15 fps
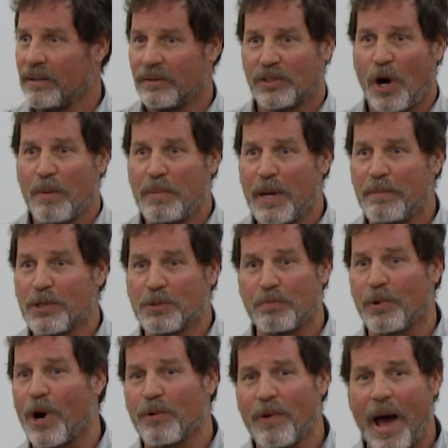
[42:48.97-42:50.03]
Tar Baby is
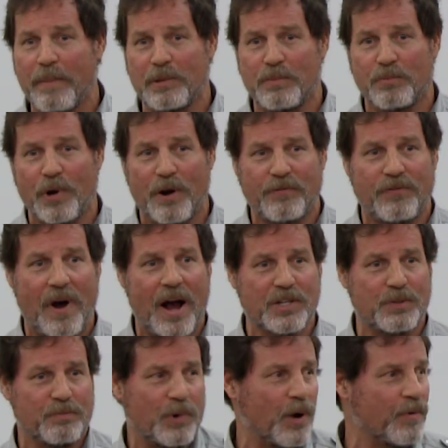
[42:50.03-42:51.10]
Brer Rabbit and Brer
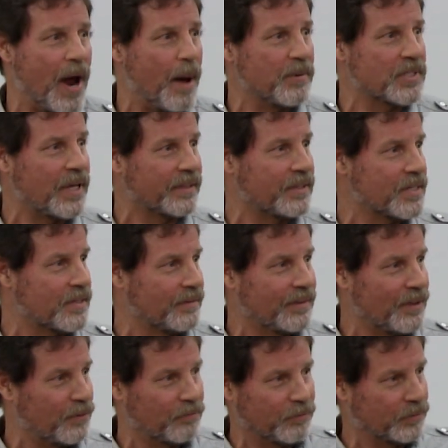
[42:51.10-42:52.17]
Fox, and Brer Rabbit's like this,
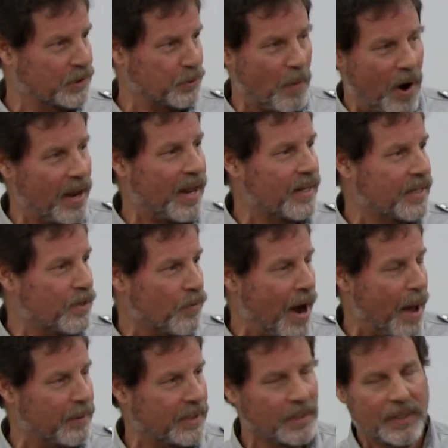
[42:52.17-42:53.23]
smart alecky
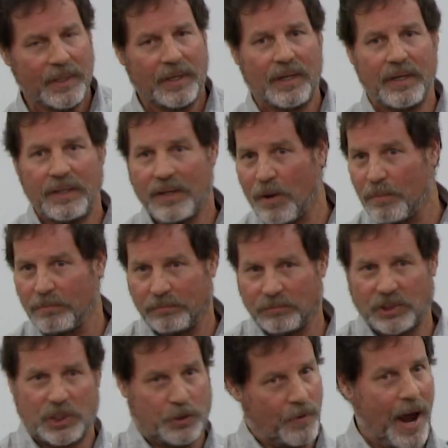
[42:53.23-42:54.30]
rabbit, and
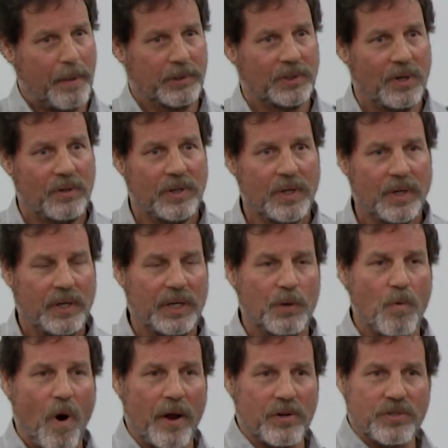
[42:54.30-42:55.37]
just a rabbit though. And he
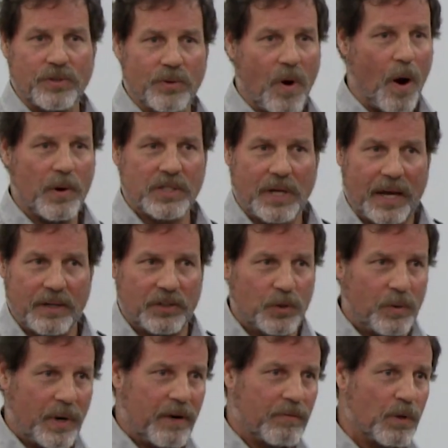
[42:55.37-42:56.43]
wanders through, always kind of
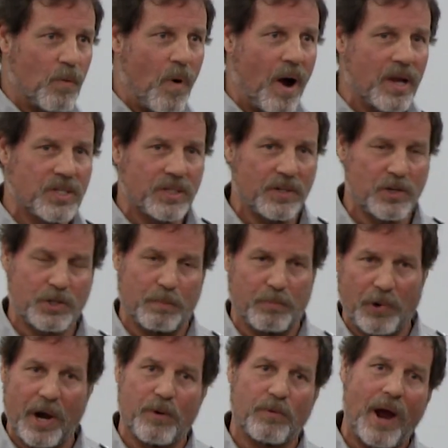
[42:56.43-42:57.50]
doing whatever he wants. And there's a
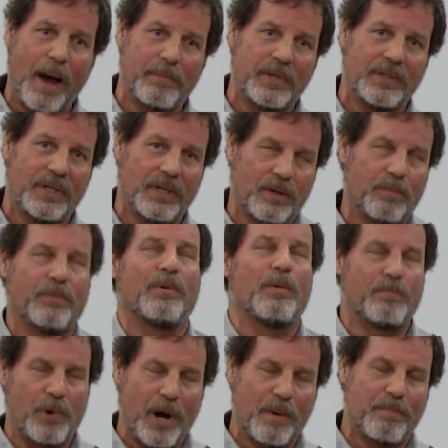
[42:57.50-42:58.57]
Brer Rabbit and a
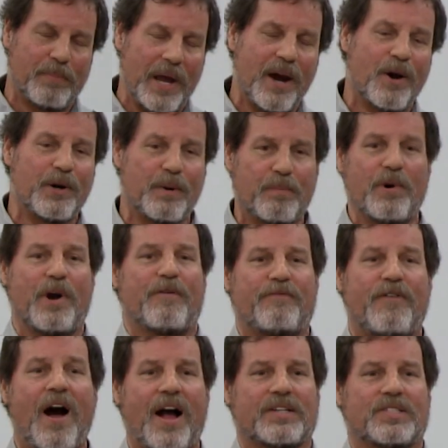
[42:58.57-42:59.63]
Brer Bear and a Brer
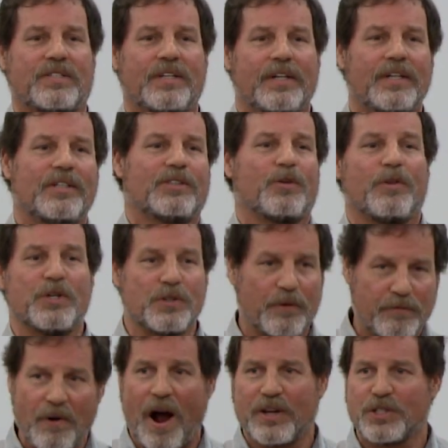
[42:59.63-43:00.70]
Fox. So these are a
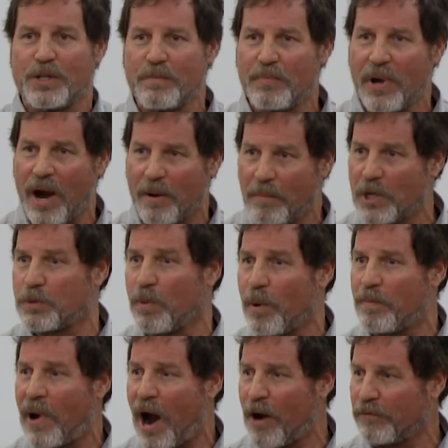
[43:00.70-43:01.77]
fox and a bear, much more
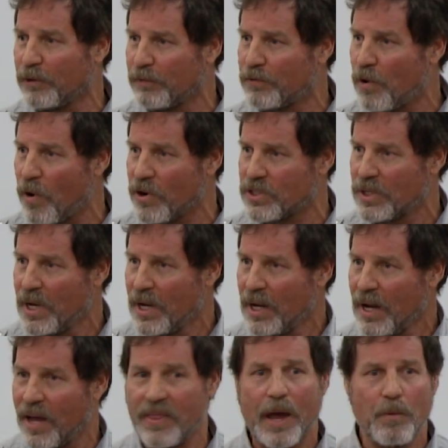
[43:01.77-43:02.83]
powerful, of course,
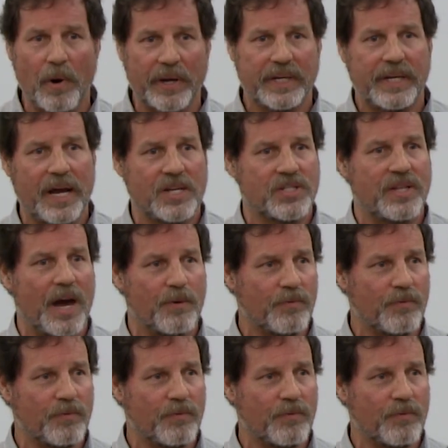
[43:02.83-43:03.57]
and they want to catch that